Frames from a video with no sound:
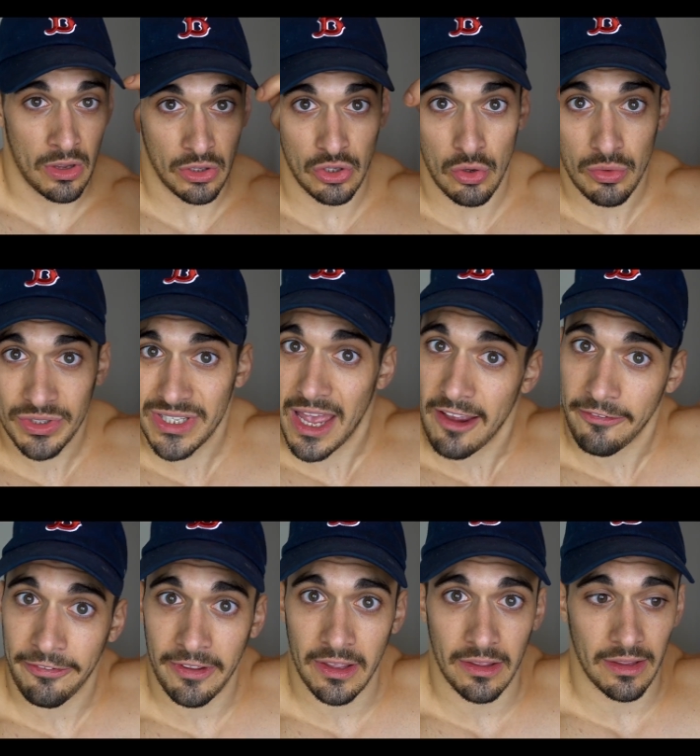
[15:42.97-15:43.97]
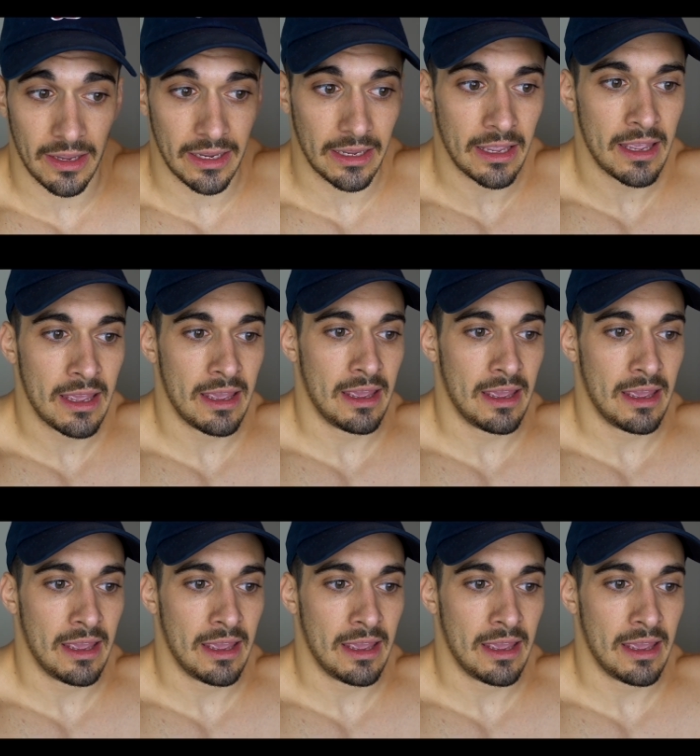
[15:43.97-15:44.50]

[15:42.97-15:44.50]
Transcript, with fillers: Use that feeling